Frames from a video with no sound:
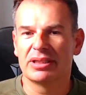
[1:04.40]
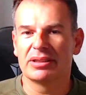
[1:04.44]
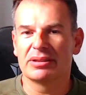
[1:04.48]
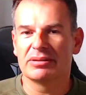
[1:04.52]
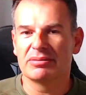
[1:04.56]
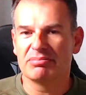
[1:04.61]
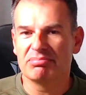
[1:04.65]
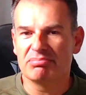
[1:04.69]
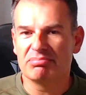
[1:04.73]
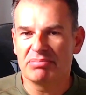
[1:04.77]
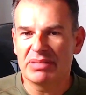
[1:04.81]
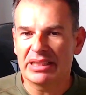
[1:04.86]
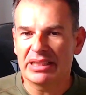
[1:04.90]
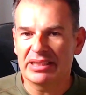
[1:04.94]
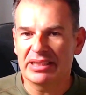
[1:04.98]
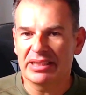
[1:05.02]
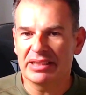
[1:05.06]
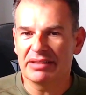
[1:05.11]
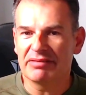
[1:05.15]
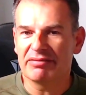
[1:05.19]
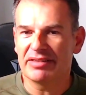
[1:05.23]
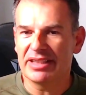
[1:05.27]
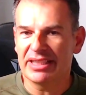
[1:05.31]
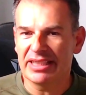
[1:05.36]
building
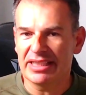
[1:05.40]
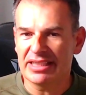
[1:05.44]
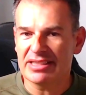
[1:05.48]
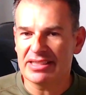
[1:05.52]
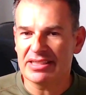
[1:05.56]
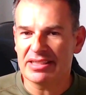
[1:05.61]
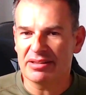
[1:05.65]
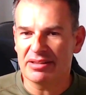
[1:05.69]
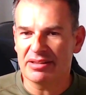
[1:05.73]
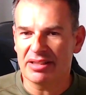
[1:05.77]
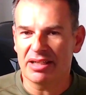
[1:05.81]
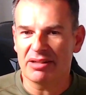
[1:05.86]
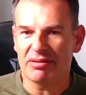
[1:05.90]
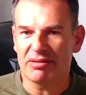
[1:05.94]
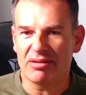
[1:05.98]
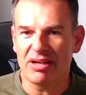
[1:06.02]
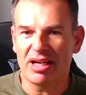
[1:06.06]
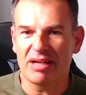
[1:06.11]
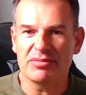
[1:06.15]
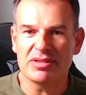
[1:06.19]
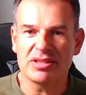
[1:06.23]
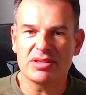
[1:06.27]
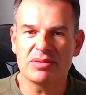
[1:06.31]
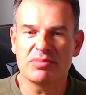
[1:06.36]
vignettes and
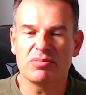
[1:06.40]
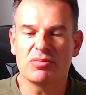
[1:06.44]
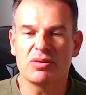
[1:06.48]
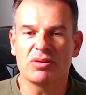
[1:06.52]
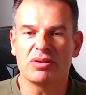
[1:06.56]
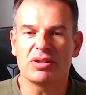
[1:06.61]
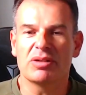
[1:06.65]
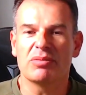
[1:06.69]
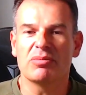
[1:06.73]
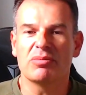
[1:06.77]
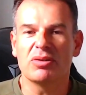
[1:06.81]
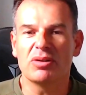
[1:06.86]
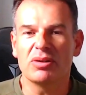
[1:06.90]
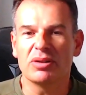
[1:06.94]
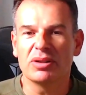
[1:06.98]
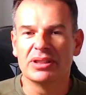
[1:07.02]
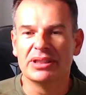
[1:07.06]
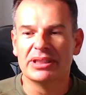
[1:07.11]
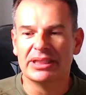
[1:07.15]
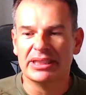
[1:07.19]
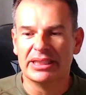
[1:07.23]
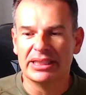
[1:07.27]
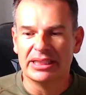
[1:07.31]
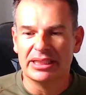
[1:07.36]
dioramas more and more.
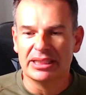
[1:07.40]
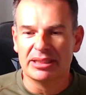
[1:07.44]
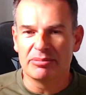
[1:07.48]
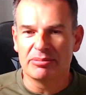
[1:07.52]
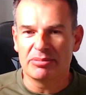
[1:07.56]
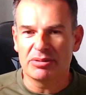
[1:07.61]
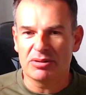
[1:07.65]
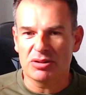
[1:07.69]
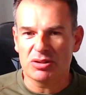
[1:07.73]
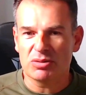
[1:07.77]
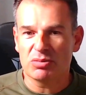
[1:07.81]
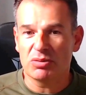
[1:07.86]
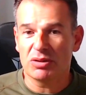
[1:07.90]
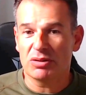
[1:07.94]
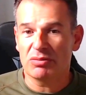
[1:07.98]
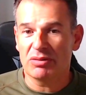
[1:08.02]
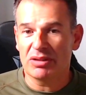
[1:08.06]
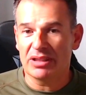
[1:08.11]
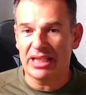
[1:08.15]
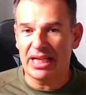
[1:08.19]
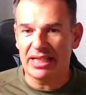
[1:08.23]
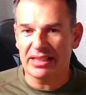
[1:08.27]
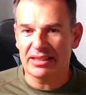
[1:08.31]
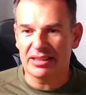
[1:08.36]
Because what we
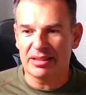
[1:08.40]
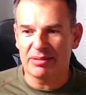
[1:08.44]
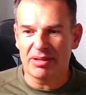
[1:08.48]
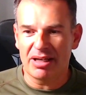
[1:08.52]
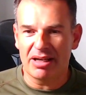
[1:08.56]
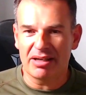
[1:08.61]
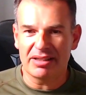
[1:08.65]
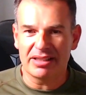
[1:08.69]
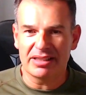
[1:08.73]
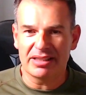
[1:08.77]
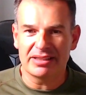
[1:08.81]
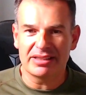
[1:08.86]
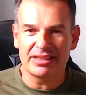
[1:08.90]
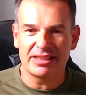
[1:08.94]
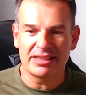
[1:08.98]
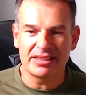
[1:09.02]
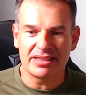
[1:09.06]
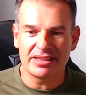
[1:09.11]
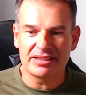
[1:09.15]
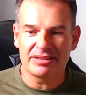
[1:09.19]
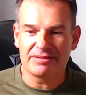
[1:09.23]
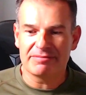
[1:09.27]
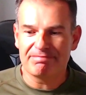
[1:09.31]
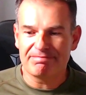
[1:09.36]
liked about it,
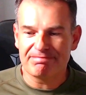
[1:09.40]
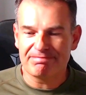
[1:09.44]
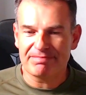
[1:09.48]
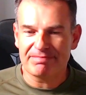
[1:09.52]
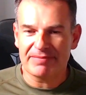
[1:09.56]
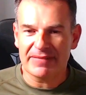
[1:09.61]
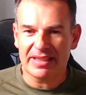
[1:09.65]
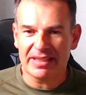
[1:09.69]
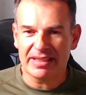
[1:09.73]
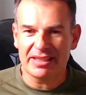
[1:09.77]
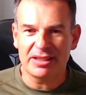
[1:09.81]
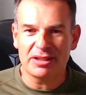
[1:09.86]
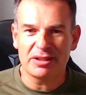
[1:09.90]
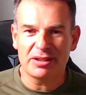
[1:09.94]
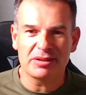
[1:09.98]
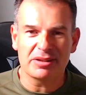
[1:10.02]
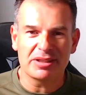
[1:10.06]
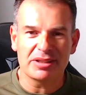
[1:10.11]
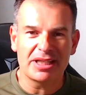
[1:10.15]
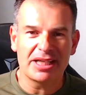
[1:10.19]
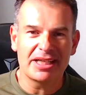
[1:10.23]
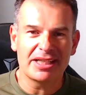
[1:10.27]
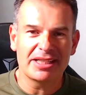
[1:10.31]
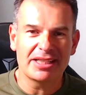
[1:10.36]

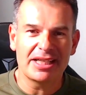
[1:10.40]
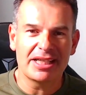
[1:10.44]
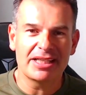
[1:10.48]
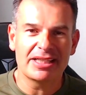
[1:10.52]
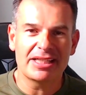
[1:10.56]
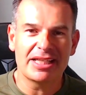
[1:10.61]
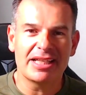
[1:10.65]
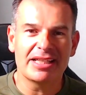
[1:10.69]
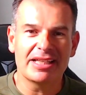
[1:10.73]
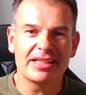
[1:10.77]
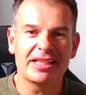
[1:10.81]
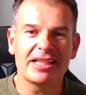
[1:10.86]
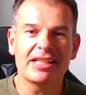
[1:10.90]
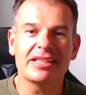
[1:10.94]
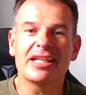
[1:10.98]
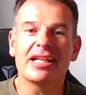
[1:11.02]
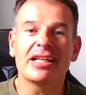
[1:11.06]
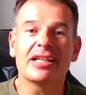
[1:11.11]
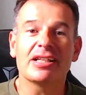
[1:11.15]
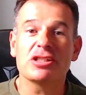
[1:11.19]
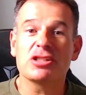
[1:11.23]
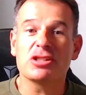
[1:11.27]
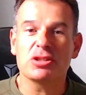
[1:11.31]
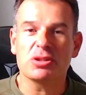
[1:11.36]
they tell
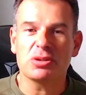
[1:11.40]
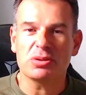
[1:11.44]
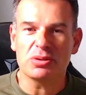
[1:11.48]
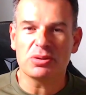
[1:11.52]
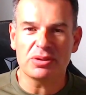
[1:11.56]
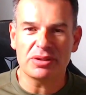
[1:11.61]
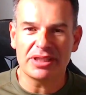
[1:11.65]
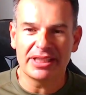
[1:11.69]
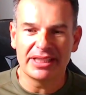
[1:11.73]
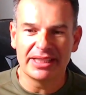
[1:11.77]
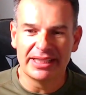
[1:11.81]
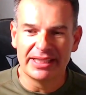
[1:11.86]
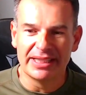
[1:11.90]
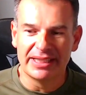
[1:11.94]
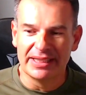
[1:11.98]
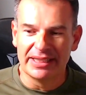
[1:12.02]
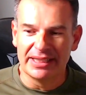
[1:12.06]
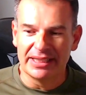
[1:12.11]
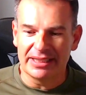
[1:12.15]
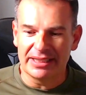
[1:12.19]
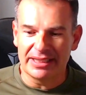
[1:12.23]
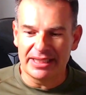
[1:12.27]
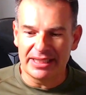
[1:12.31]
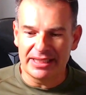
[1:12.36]
a story.
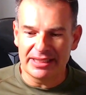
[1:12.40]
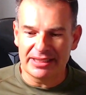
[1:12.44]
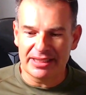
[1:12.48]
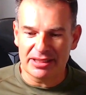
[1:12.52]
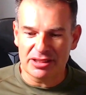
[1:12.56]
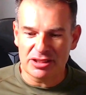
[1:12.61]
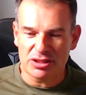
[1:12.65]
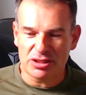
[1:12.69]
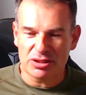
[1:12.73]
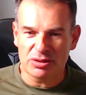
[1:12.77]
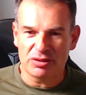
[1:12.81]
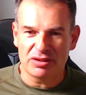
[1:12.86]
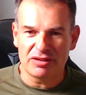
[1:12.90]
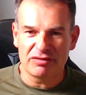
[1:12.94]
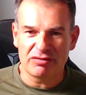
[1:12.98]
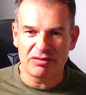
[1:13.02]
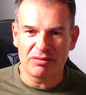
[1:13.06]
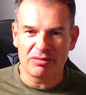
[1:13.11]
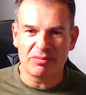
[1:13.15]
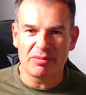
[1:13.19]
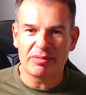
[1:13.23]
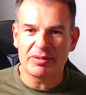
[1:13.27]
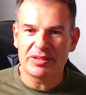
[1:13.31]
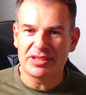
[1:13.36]
They tell a story
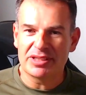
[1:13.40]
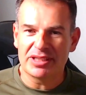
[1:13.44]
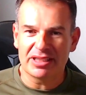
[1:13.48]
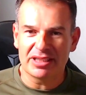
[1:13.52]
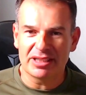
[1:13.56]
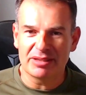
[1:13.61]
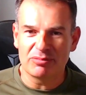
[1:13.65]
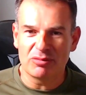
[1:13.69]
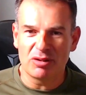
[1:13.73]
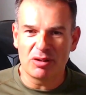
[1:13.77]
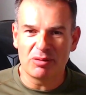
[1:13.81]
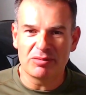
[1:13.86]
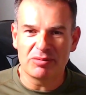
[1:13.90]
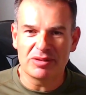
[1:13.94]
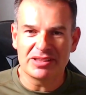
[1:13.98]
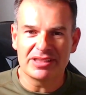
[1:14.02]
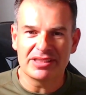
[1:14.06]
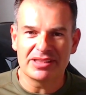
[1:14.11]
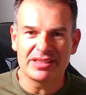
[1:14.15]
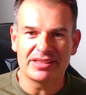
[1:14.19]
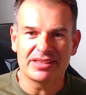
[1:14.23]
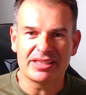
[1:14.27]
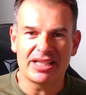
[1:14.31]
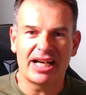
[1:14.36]
from a particular moment
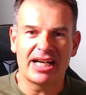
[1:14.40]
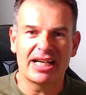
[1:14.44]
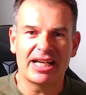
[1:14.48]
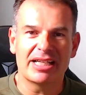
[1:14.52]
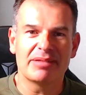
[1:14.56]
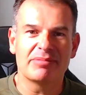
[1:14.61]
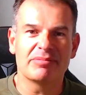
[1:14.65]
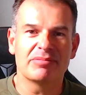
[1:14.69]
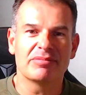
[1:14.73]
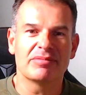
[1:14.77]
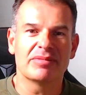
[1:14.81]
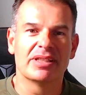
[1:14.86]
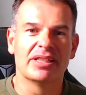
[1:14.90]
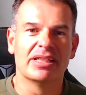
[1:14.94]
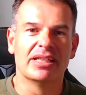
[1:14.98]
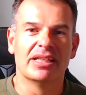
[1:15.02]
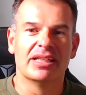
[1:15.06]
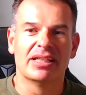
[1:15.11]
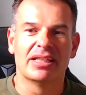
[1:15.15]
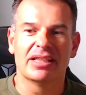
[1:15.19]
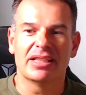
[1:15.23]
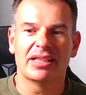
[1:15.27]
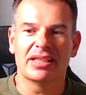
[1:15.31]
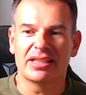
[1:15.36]
in time,
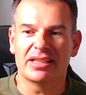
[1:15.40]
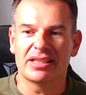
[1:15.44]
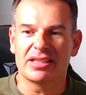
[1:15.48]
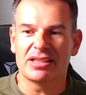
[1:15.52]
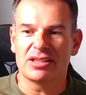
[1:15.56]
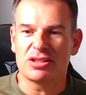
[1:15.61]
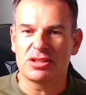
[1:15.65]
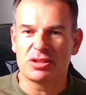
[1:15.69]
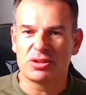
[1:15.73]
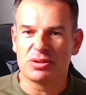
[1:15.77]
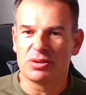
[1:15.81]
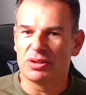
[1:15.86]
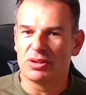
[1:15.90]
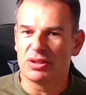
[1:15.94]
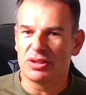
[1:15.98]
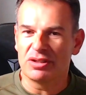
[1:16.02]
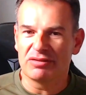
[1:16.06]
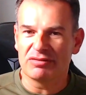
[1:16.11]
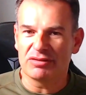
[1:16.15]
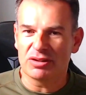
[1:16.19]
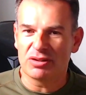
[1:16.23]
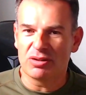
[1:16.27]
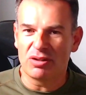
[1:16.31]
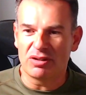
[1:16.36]
a story of
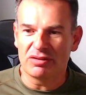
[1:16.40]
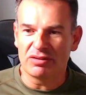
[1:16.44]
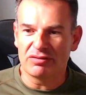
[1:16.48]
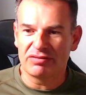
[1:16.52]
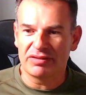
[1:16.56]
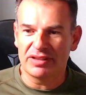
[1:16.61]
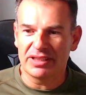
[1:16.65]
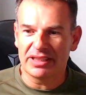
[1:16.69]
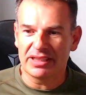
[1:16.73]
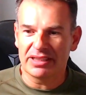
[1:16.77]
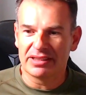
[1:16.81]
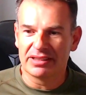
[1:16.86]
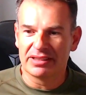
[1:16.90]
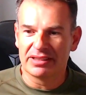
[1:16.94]
a conflict